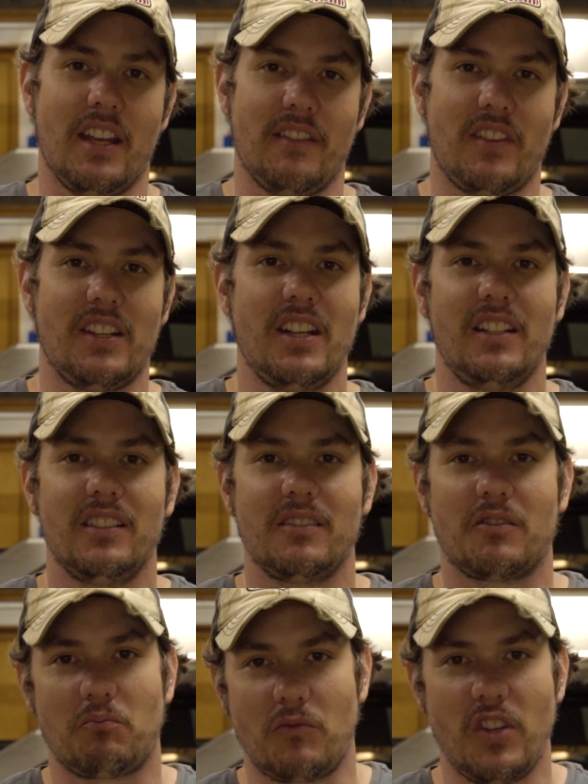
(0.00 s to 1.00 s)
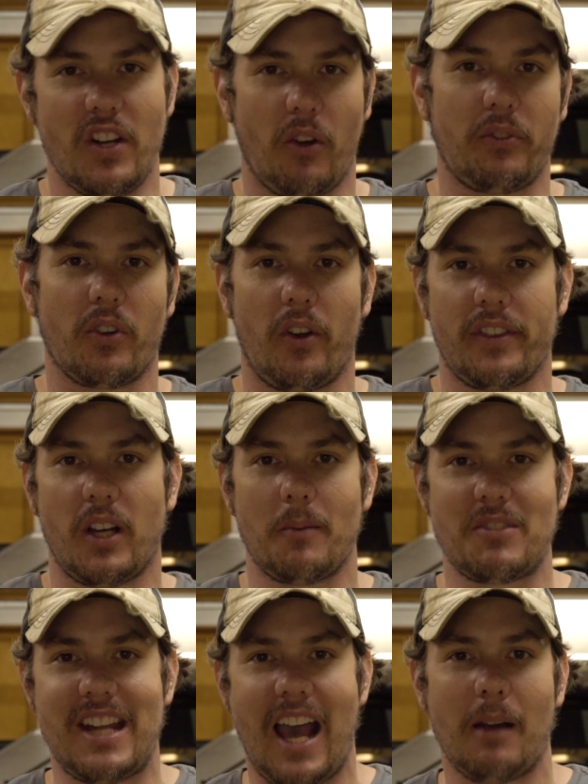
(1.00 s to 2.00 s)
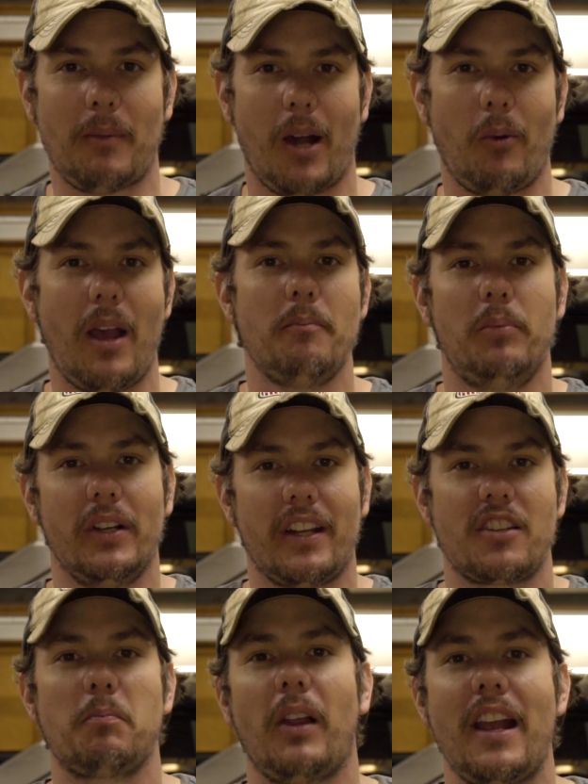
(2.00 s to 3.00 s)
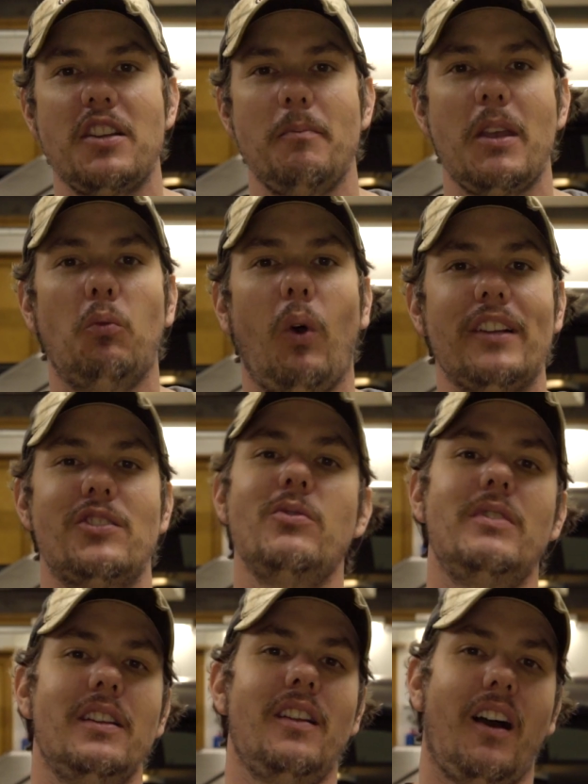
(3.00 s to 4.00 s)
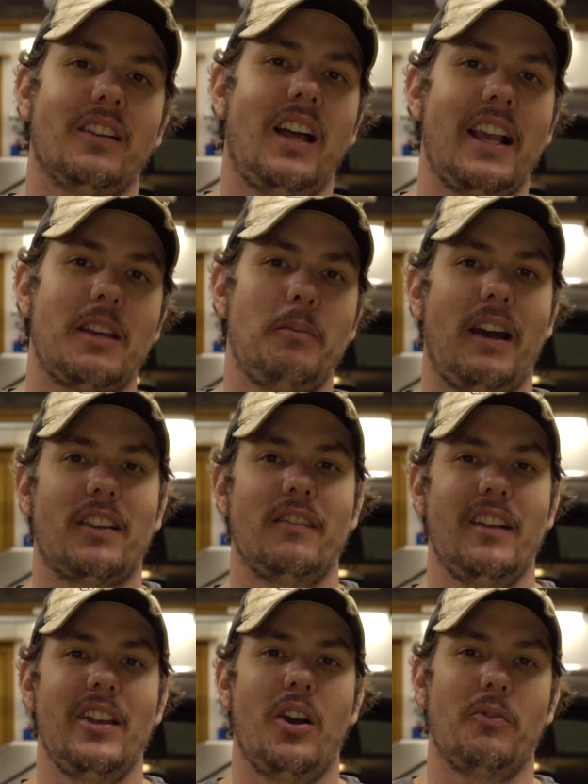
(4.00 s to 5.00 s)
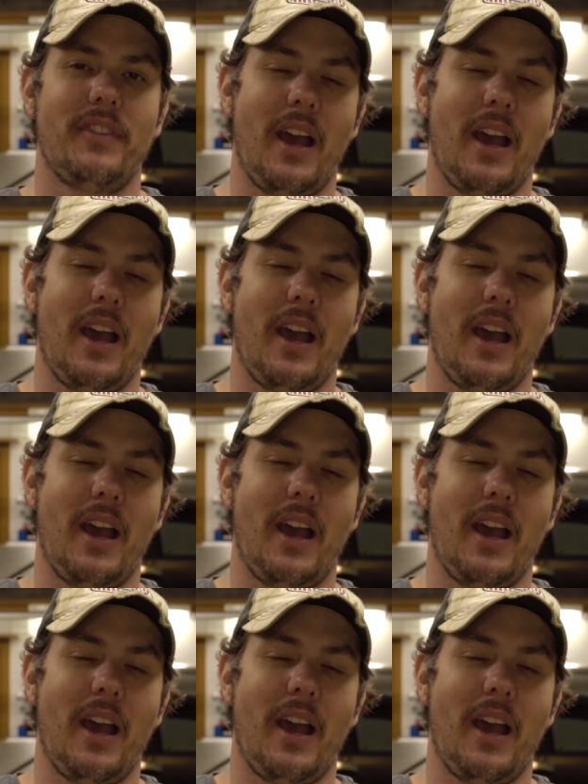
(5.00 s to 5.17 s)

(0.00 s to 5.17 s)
If you didn't, you know, throw a thumbs down my way, but explain to me what you did not like about the video.